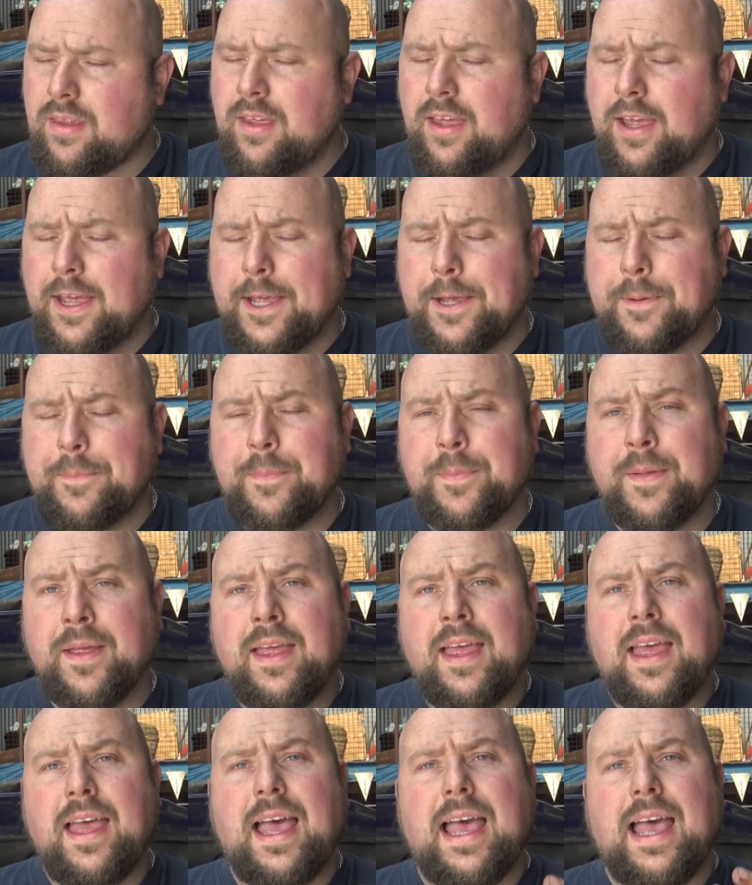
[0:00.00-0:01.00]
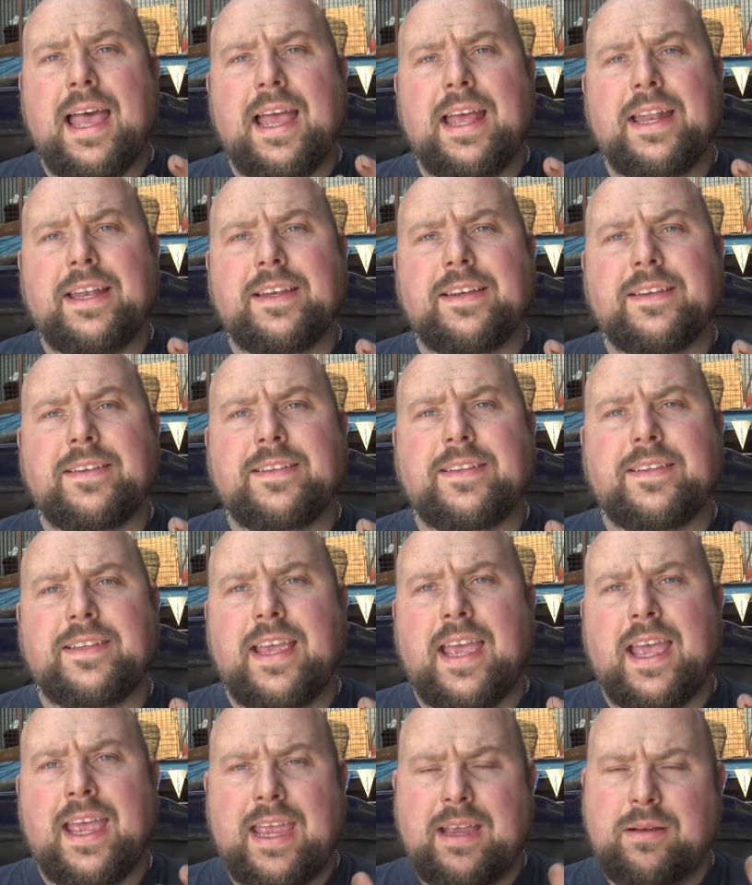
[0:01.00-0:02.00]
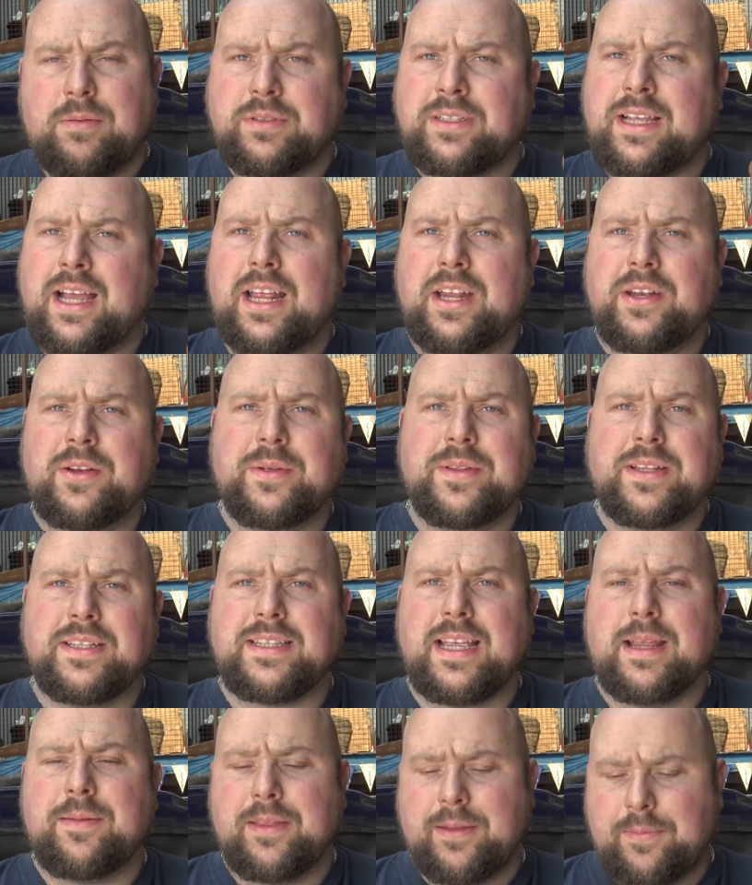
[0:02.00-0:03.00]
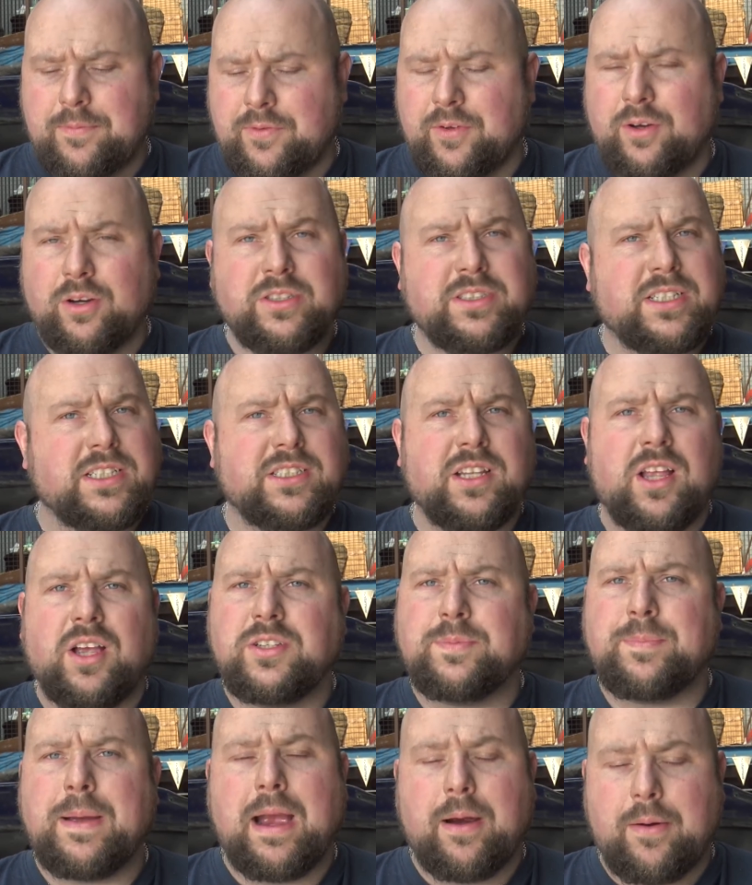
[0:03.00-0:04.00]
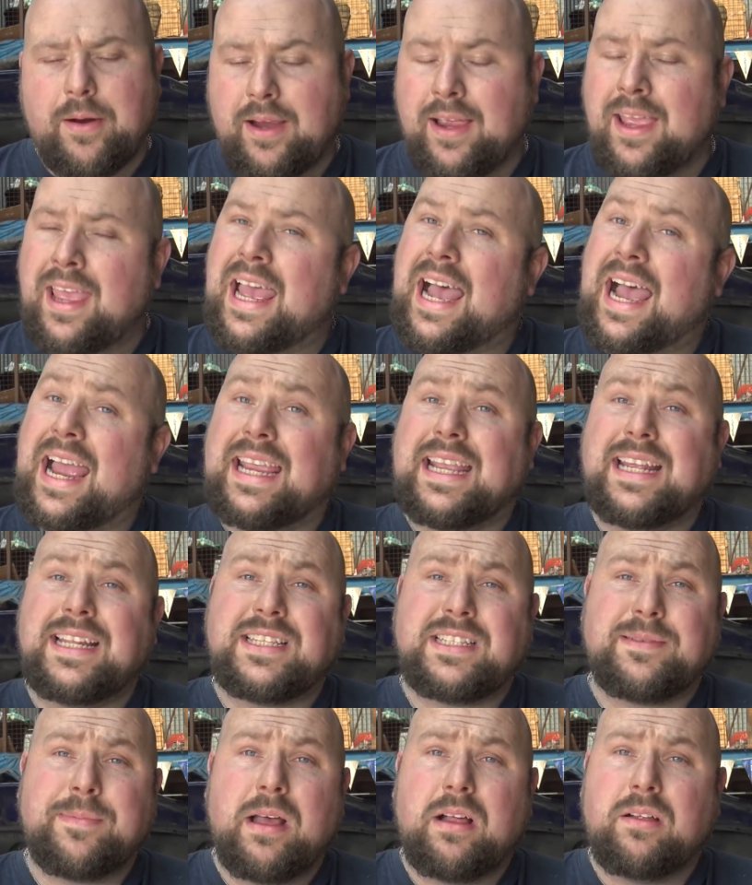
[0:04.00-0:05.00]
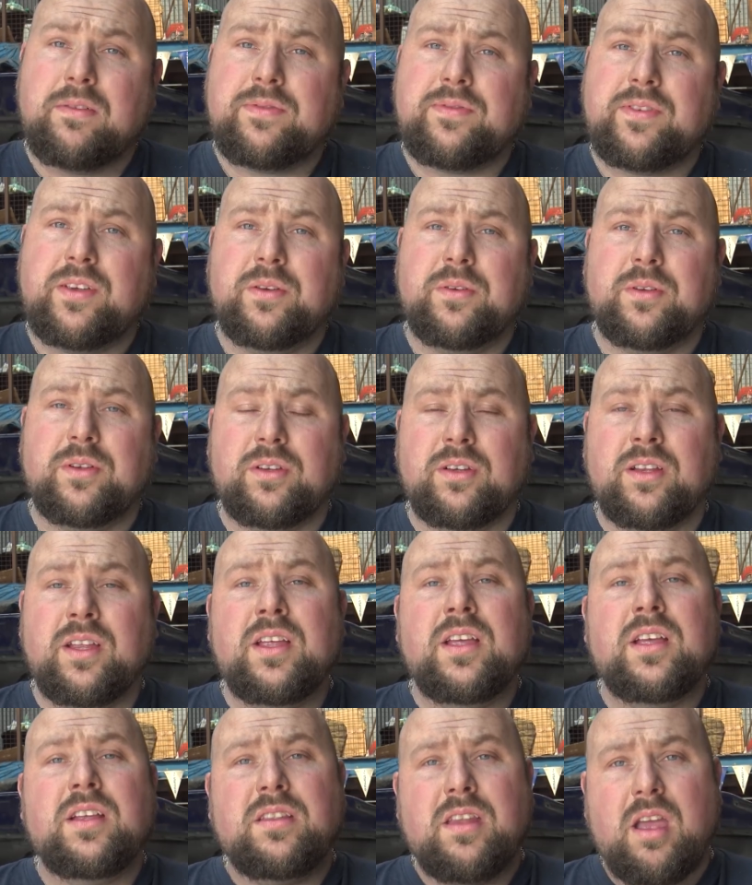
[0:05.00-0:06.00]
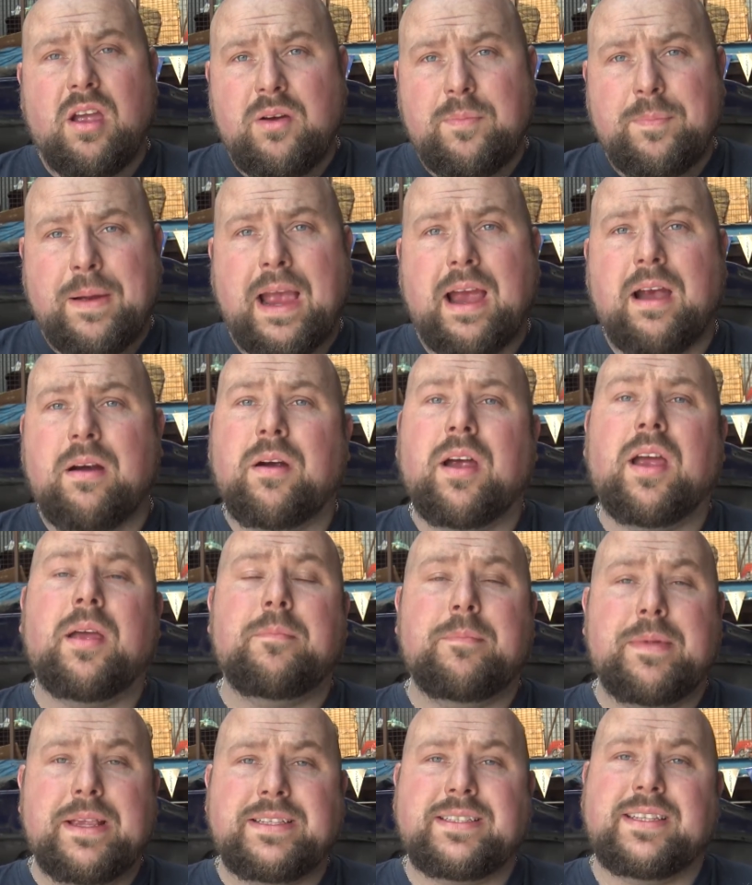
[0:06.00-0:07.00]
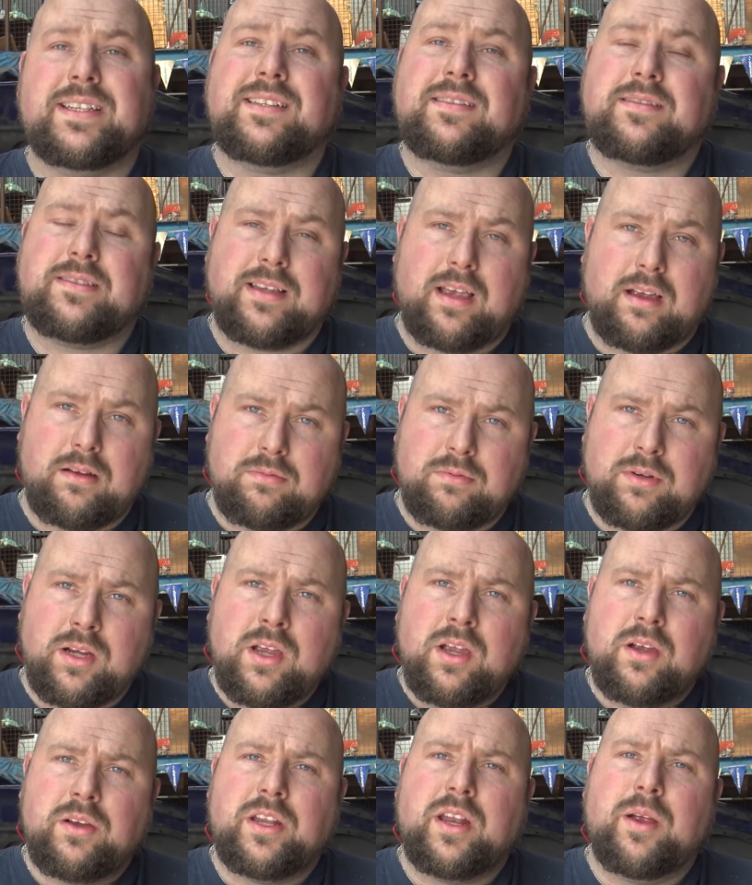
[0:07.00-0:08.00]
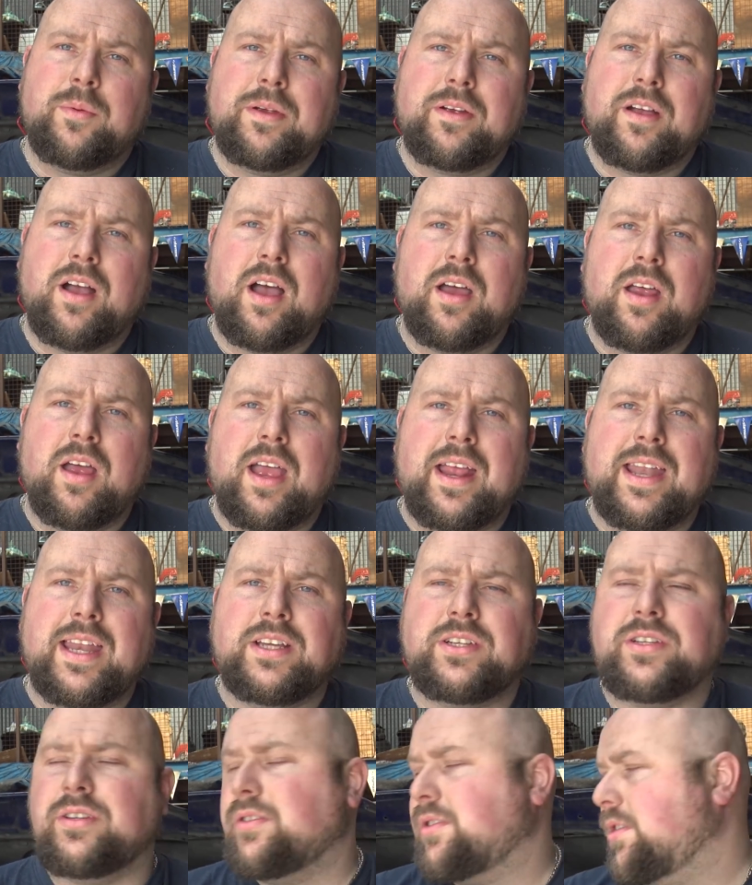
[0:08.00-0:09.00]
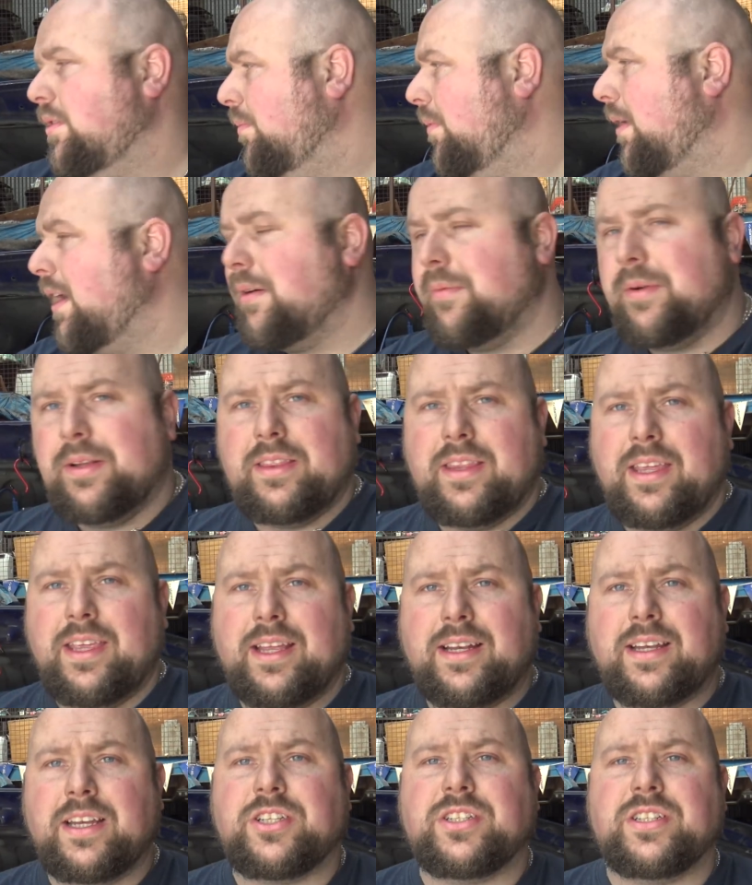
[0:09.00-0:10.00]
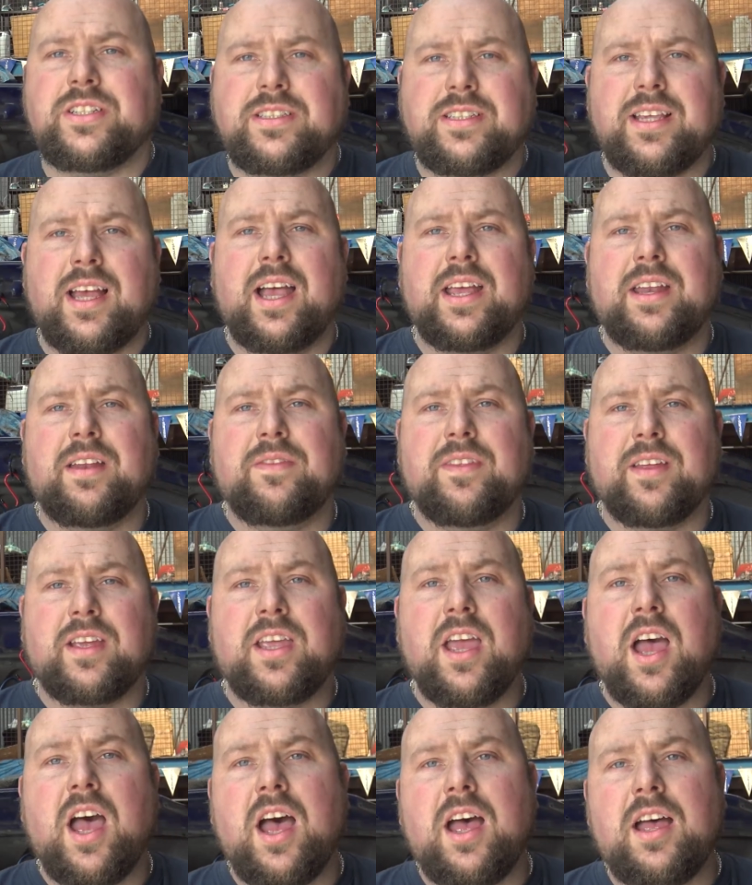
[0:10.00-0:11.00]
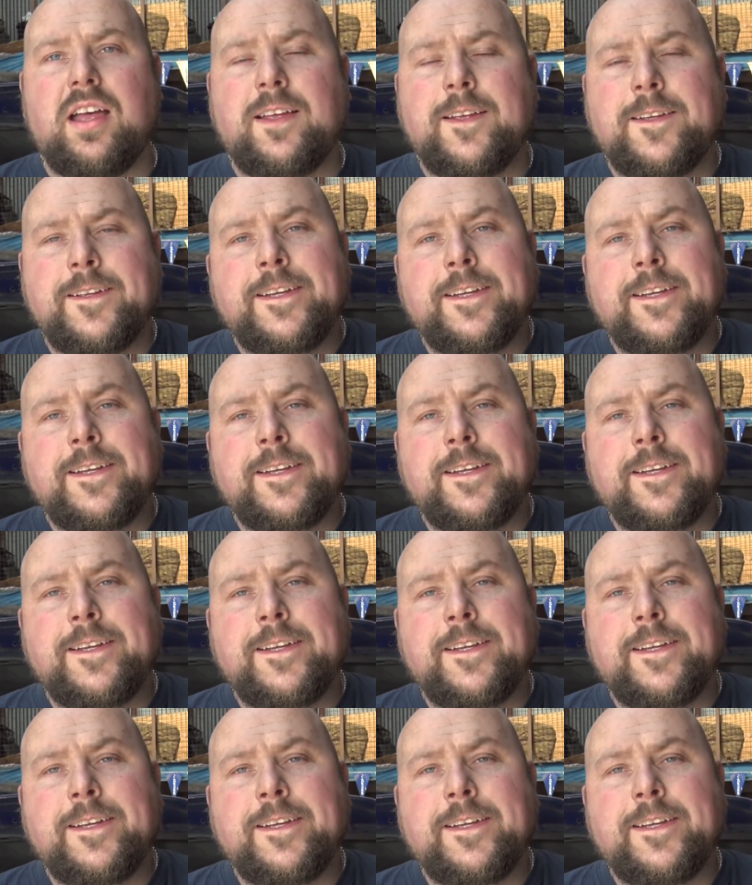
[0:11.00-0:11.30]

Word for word: Um, and yeah, it was kind of doing the same thing before. She's lost power. I can smell fuel, no power missing. So, you know, we've got a, an issue somewhere with the ignition side of the car.